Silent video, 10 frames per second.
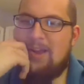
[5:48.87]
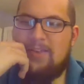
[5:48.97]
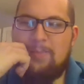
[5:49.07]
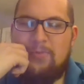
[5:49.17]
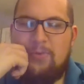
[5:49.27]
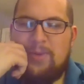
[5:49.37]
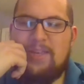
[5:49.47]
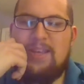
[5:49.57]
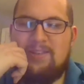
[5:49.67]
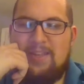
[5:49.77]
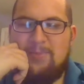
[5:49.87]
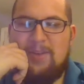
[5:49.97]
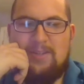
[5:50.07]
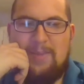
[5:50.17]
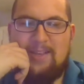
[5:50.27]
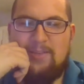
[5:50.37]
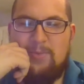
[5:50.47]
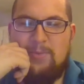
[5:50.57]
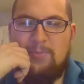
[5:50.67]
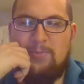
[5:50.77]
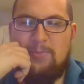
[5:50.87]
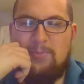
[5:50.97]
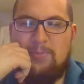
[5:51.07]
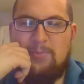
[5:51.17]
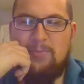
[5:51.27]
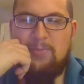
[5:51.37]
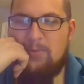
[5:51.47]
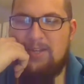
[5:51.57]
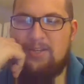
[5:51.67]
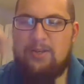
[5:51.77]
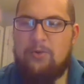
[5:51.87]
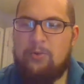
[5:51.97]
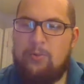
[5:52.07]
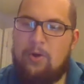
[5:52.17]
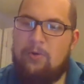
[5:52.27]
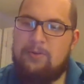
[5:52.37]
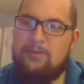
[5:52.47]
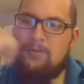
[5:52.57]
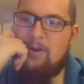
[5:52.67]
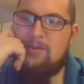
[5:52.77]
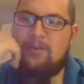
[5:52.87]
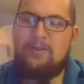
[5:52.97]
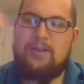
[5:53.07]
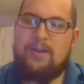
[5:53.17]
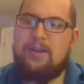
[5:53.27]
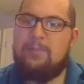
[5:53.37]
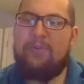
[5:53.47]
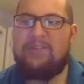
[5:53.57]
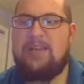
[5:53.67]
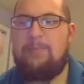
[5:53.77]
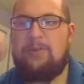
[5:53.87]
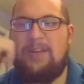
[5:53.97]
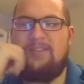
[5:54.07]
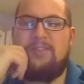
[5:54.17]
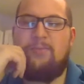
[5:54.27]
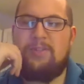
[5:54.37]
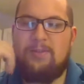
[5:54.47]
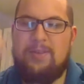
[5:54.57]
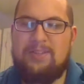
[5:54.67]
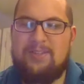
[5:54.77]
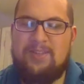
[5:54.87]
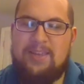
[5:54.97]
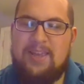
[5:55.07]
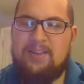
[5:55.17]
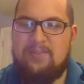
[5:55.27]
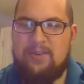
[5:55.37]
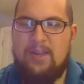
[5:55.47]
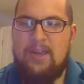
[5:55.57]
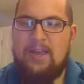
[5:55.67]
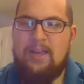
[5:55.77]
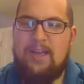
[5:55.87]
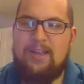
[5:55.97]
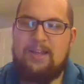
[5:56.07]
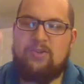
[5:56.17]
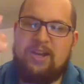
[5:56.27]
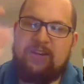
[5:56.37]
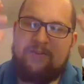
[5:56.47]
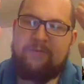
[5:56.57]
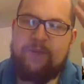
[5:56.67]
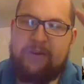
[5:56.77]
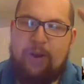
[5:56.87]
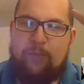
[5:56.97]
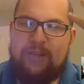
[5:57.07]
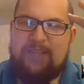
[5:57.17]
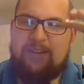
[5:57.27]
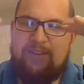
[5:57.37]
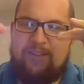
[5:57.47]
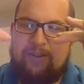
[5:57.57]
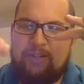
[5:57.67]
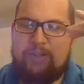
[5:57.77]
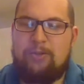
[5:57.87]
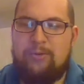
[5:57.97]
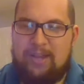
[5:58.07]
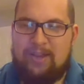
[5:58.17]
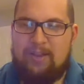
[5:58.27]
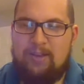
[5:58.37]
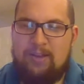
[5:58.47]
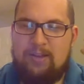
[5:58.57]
think before we can ask that question, Max, we need to go through a number of example cases in which somebody says they can't even, and try to figure out what exactly they're excluding.